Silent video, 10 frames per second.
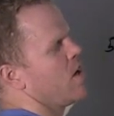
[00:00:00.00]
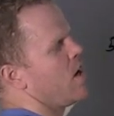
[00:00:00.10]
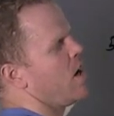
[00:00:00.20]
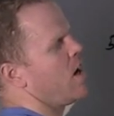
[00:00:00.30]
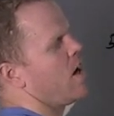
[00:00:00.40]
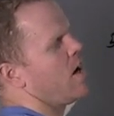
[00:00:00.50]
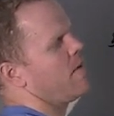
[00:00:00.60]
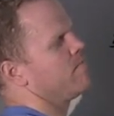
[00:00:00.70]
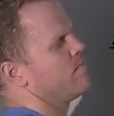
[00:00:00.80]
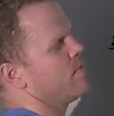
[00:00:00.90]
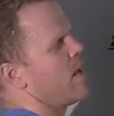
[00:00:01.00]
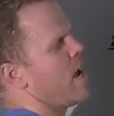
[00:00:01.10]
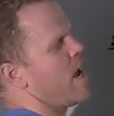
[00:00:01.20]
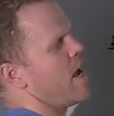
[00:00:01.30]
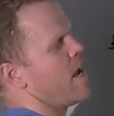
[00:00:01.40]

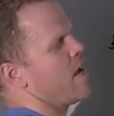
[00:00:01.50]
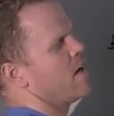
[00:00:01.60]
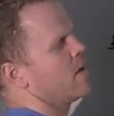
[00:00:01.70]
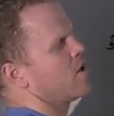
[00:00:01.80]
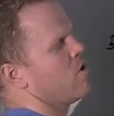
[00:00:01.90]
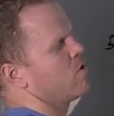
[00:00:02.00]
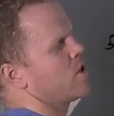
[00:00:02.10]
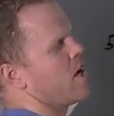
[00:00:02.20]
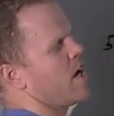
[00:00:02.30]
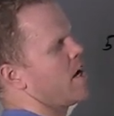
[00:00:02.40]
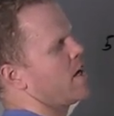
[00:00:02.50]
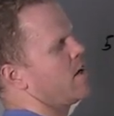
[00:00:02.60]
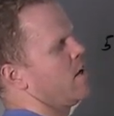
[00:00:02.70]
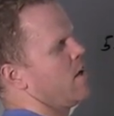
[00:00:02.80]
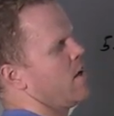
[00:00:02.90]
a
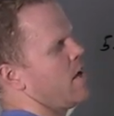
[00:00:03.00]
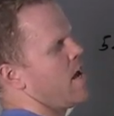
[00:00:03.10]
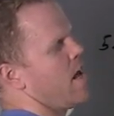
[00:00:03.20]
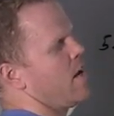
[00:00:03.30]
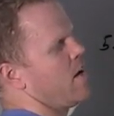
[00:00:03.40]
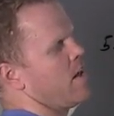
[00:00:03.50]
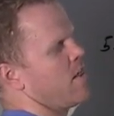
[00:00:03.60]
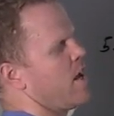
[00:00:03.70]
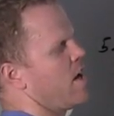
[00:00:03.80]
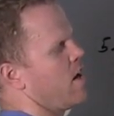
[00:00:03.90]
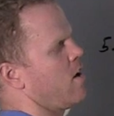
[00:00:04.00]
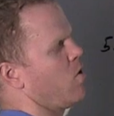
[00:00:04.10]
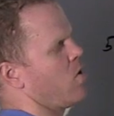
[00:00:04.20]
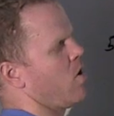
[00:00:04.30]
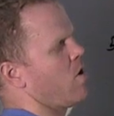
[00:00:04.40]
cosine n theta,
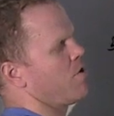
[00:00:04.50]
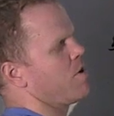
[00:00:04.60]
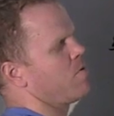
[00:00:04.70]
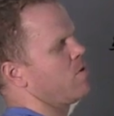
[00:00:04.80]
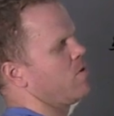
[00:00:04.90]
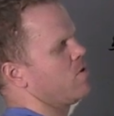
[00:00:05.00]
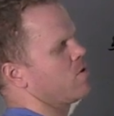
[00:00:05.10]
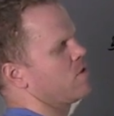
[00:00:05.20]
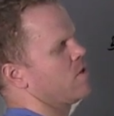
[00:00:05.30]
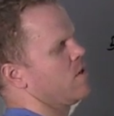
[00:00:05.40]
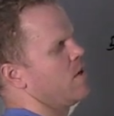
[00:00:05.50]
or r equals